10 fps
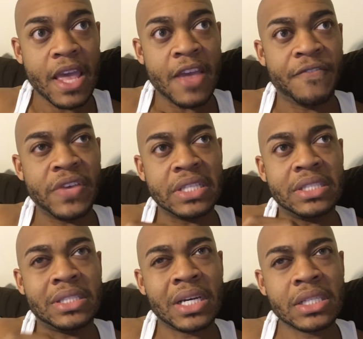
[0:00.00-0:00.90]
if
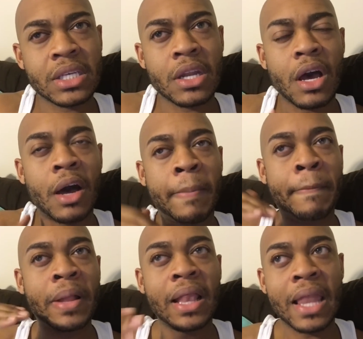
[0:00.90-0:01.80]
it doesn't
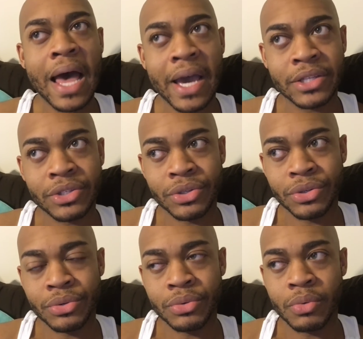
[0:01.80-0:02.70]
apply to
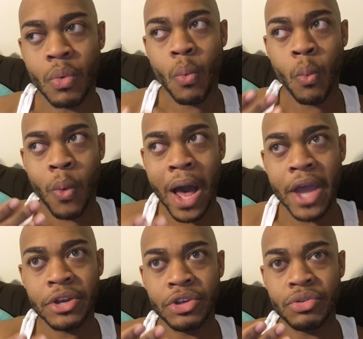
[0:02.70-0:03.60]
you,
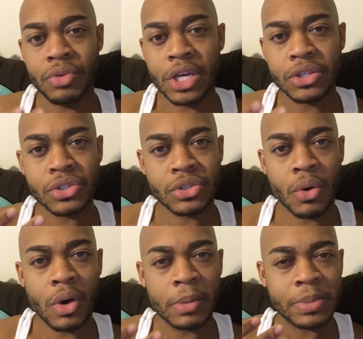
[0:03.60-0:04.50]
why do you get
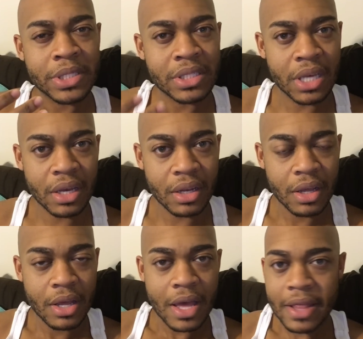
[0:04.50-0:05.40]
so upset?
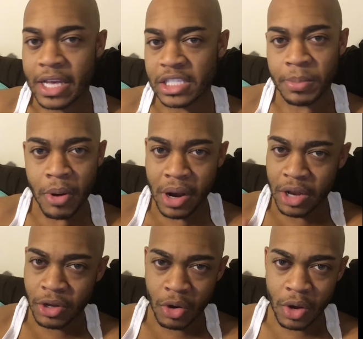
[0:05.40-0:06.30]
That's the part I
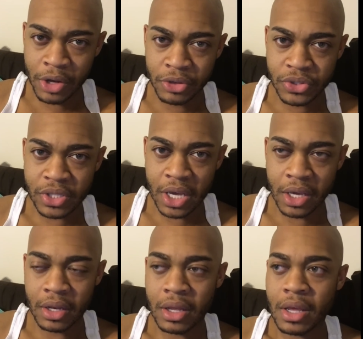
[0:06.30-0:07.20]
don't
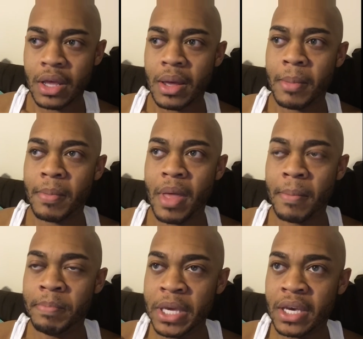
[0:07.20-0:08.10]
understand.
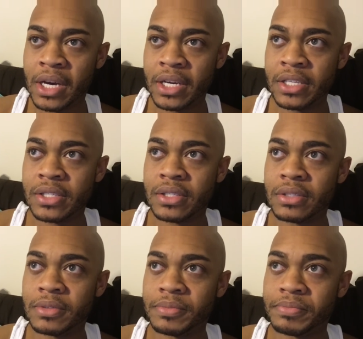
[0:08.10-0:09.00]
Because
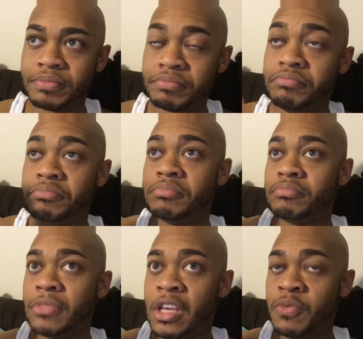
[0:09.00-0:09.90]

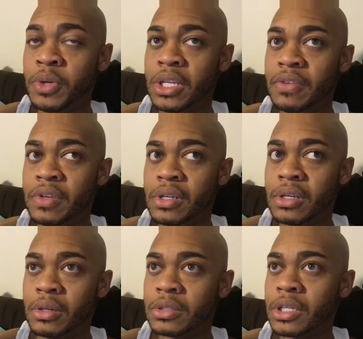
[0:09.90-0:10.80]
if we live in
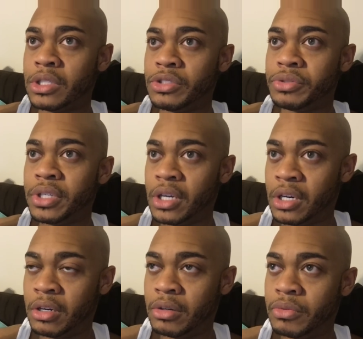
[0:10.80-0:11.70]
a country
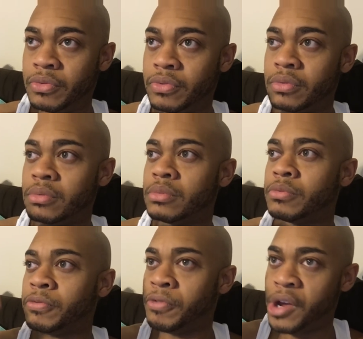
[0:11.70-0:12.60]
of
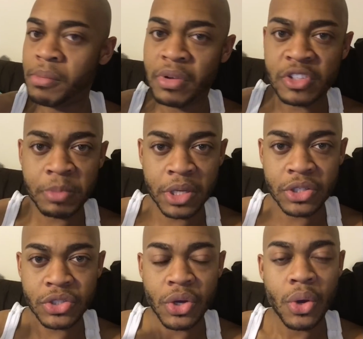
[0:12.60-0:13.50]
freedom of
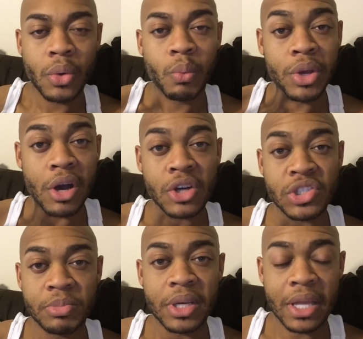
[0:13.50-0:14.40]
speech, we all
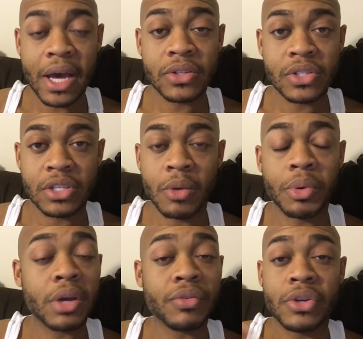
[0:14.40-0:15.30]
should be allowed to say
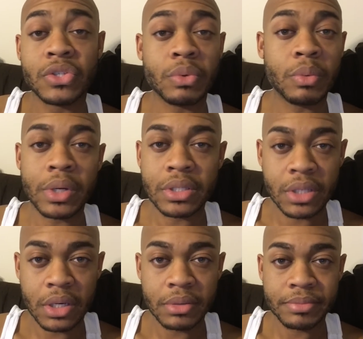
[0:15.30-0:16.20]
whatever it is that we want to
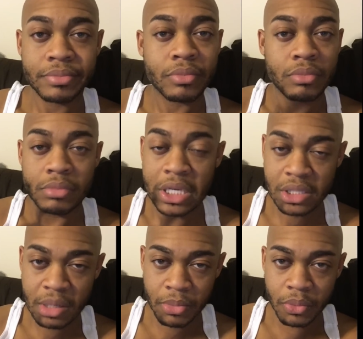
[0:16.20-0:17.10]
say. That's
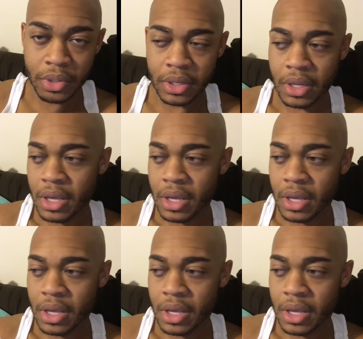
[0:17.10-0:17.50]
number one.